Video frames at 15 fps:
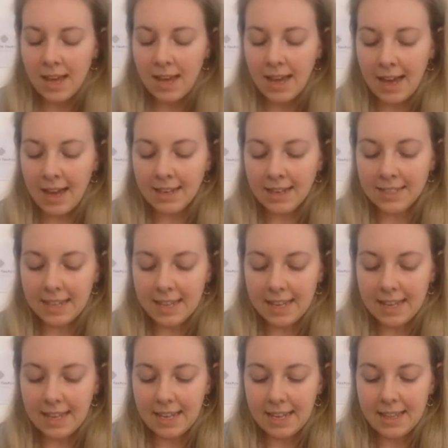and
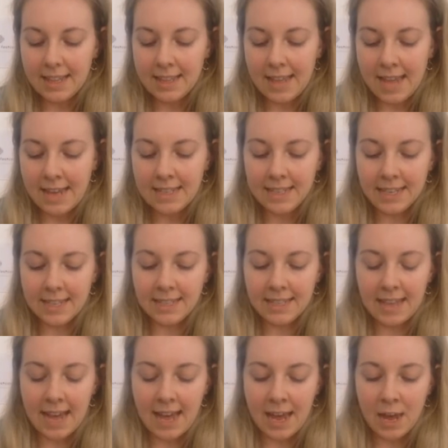they did
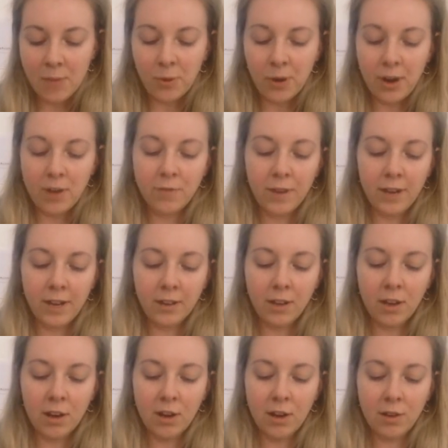a
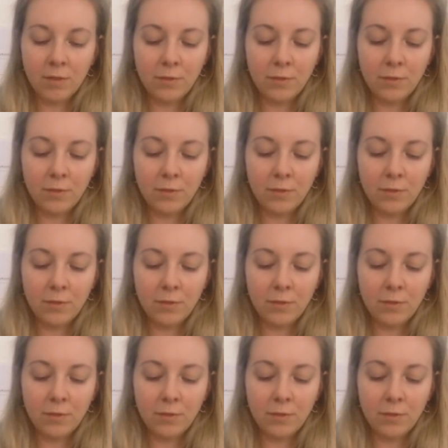profile of